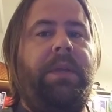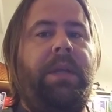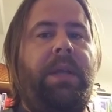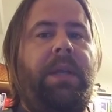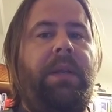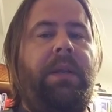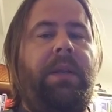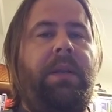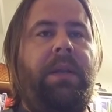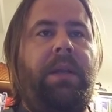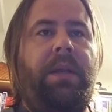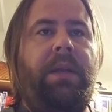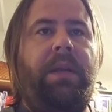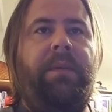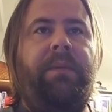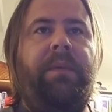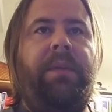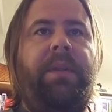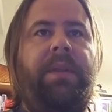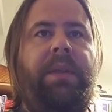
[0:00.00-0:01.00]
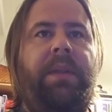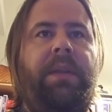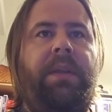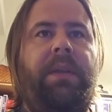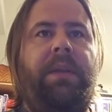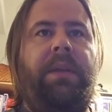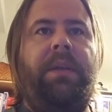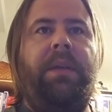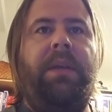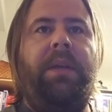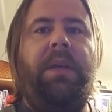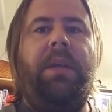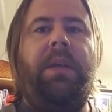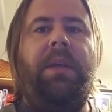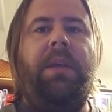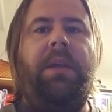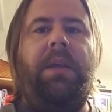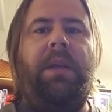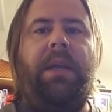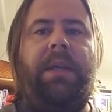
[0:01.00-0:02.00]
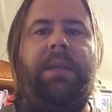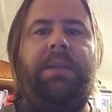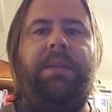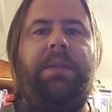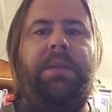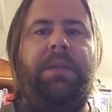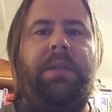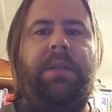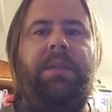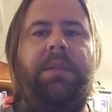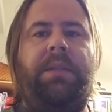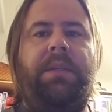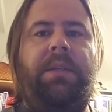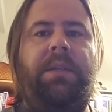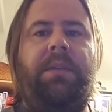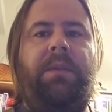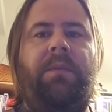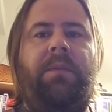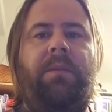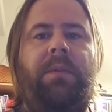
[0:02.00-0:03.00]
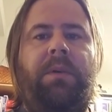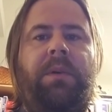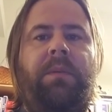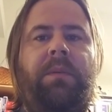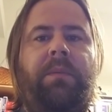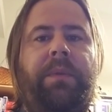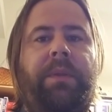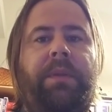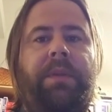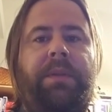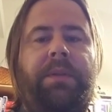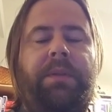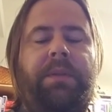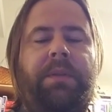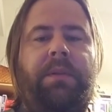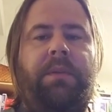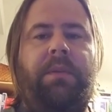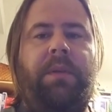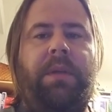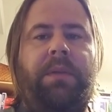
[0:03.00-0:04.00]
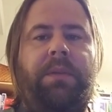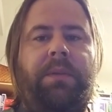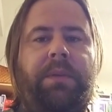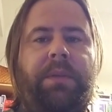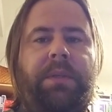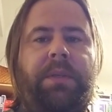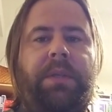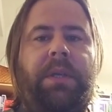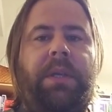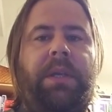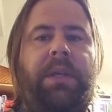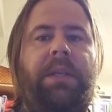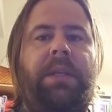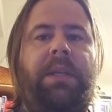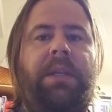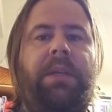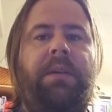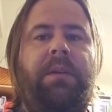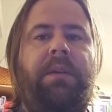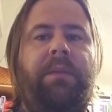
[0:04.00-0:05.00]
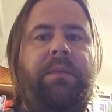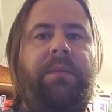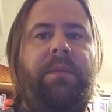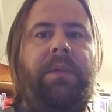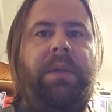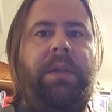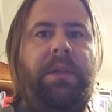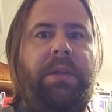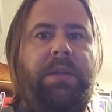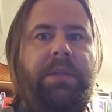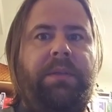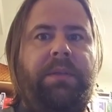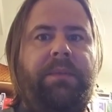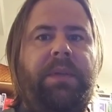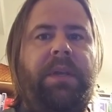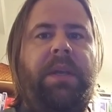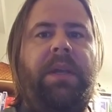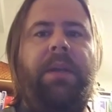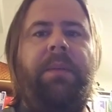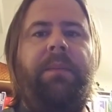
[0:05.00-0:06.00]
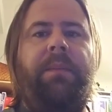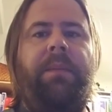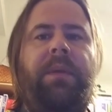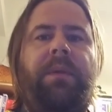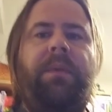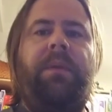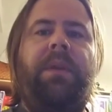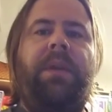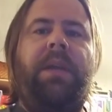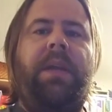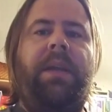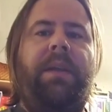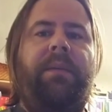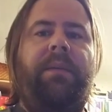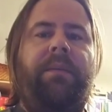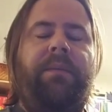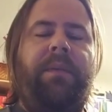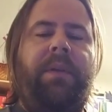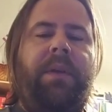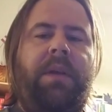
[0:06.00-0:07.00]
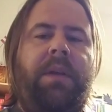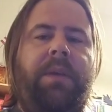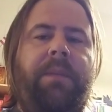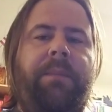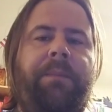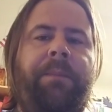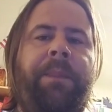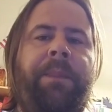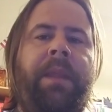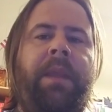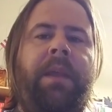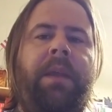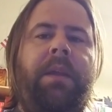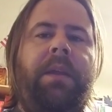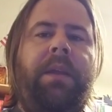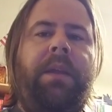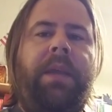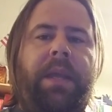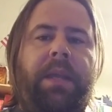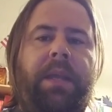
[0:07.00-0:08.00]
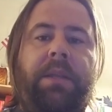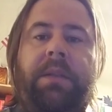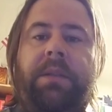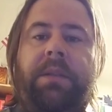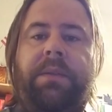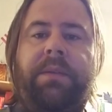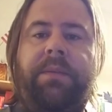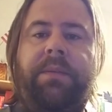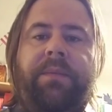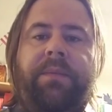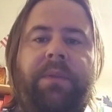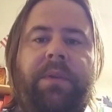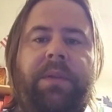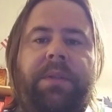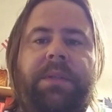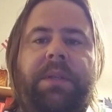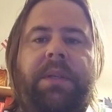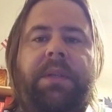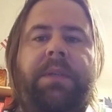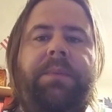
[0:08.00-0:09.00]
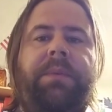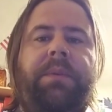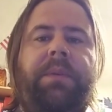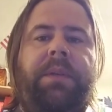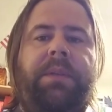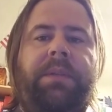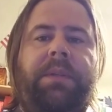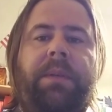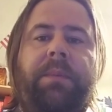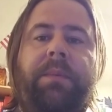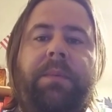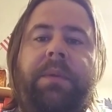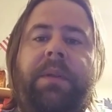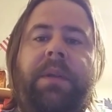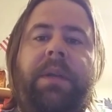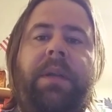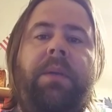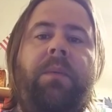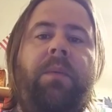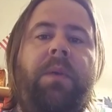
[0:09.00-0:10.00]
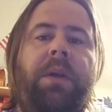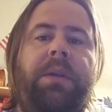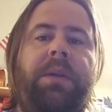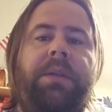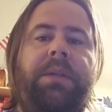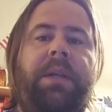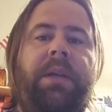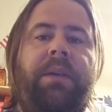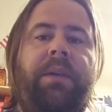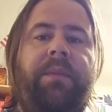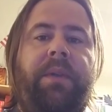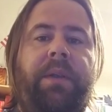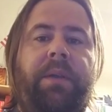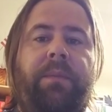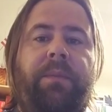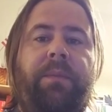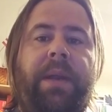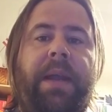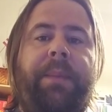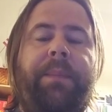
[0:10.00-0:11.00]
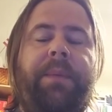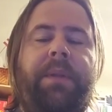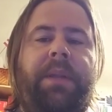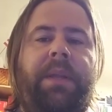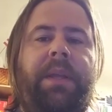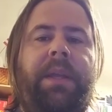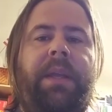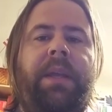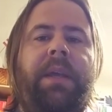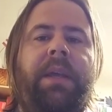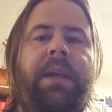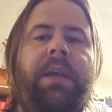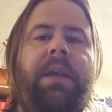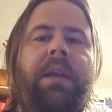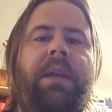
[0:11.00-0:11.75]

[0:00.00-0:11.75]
that not everything has to continue on with this gradualistic idea over eons of time. You can have canyons, for example, that get washed out very rapidly